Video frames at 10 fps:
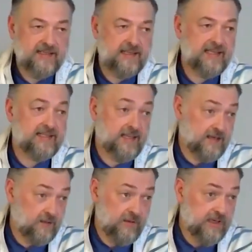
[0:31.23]
things
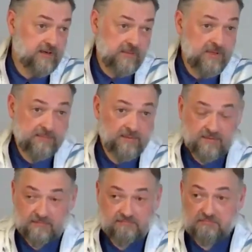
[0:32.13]
that ordinary
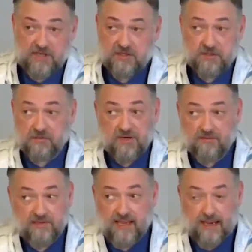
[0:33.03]
people
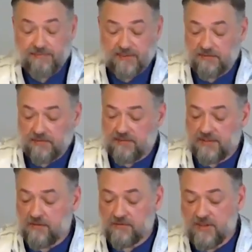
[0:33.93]
enjoy with
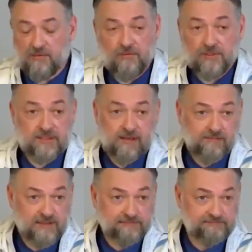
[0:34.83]
absolutely no trouble
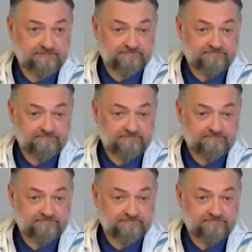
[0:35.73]
whatsoever.